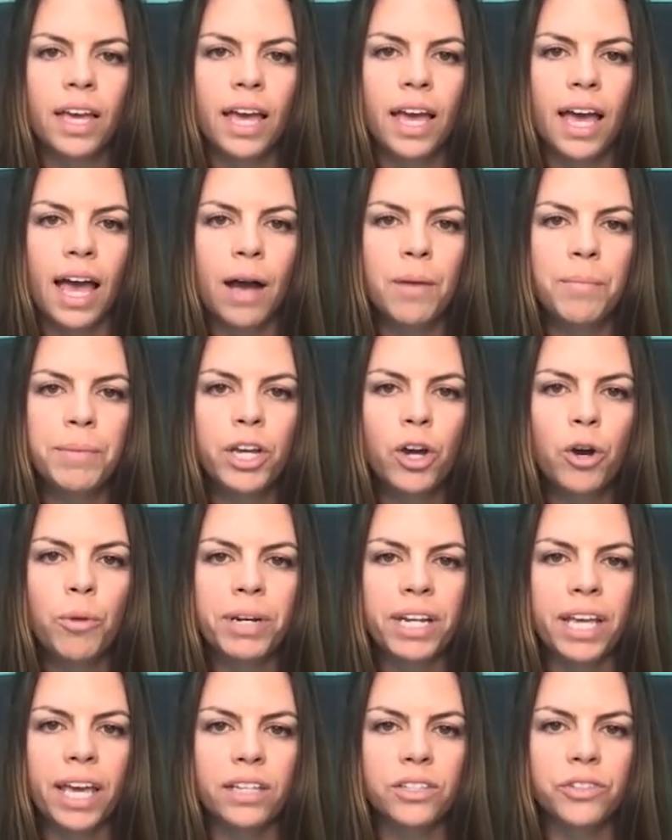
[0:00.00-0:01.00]
How many
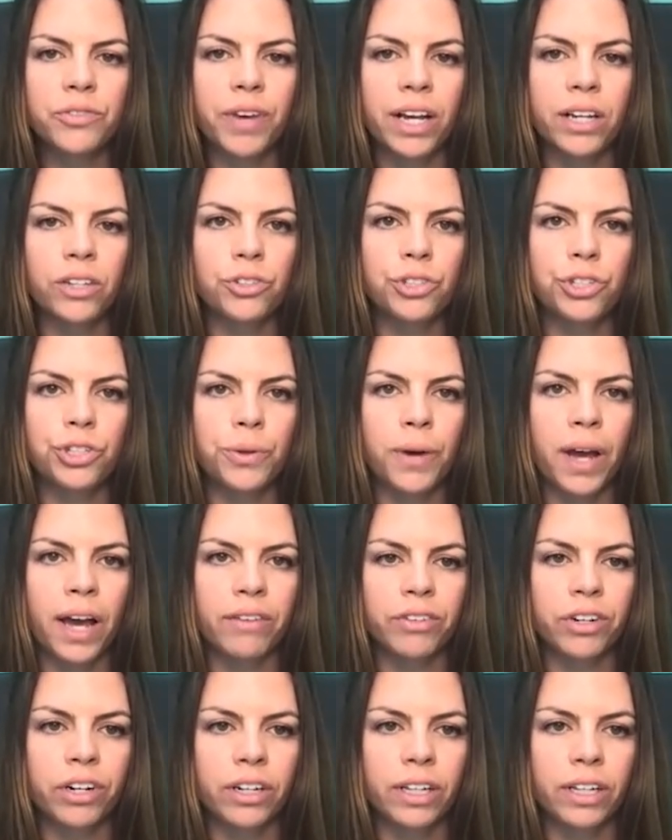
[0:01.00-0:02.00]
open case files do you
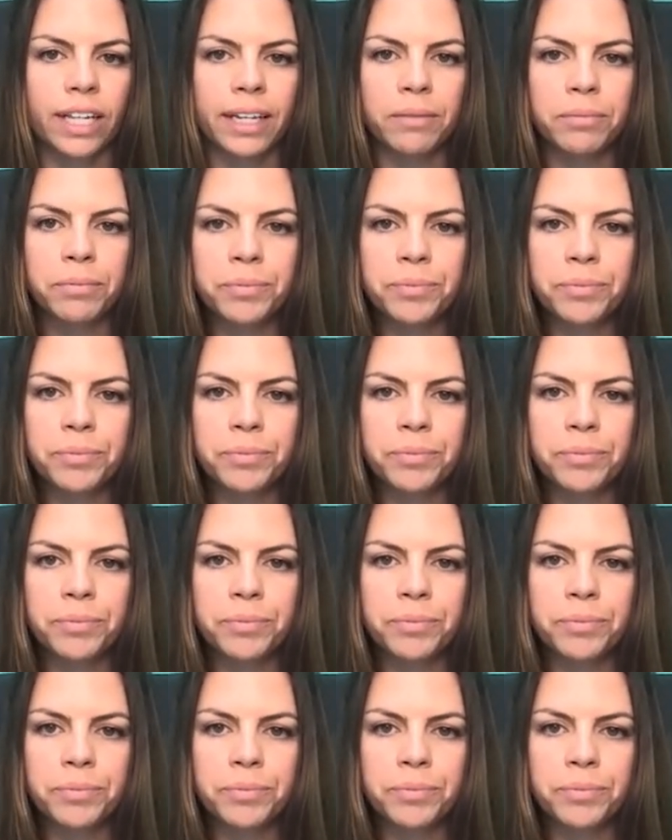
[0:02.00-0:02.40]
have currently?